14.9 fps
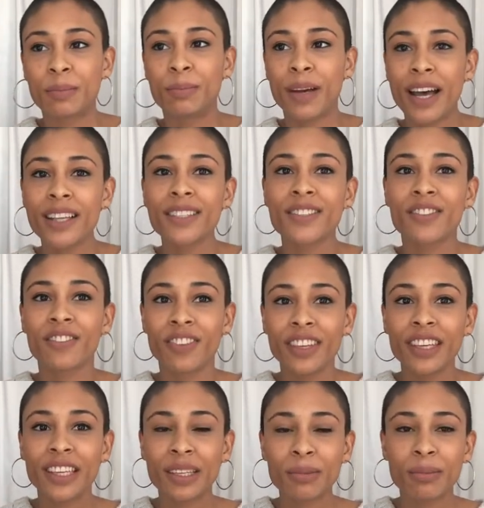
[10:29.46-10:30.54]
best
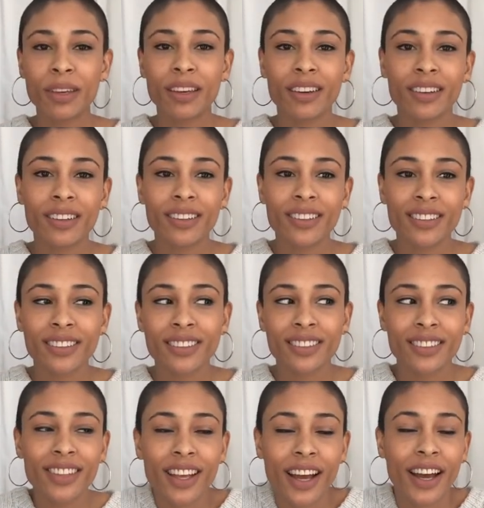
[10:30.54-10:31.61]
vegan meal
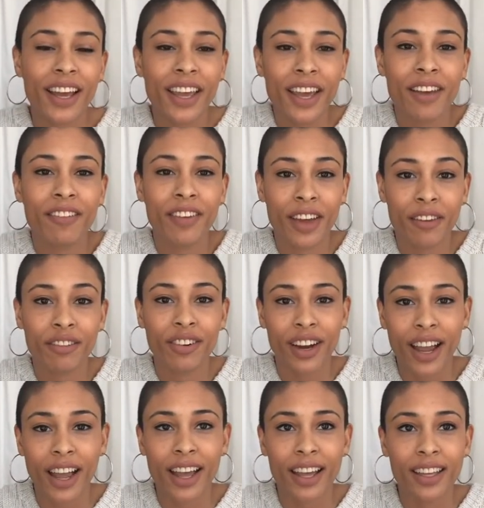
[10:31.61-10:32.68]
I have ever
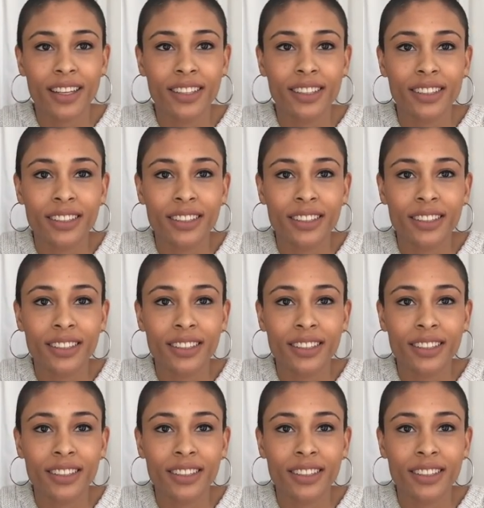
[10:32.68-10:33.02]
had.